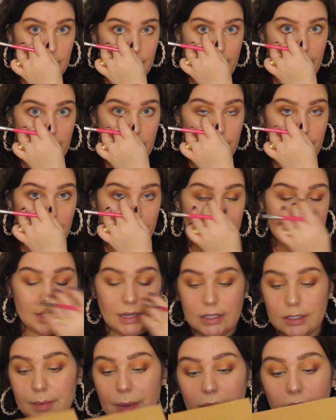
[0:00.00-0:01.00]
Modern
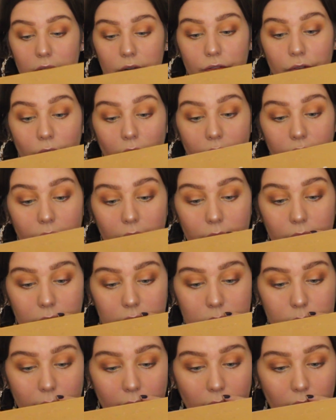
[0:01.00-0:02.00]
Renaissance palette if you have that one
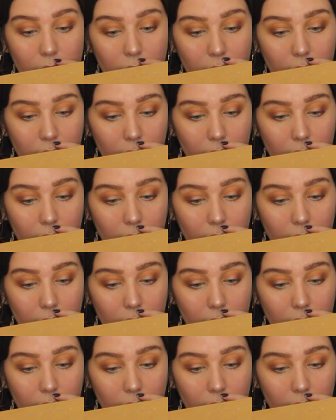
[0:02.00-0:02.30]
as well.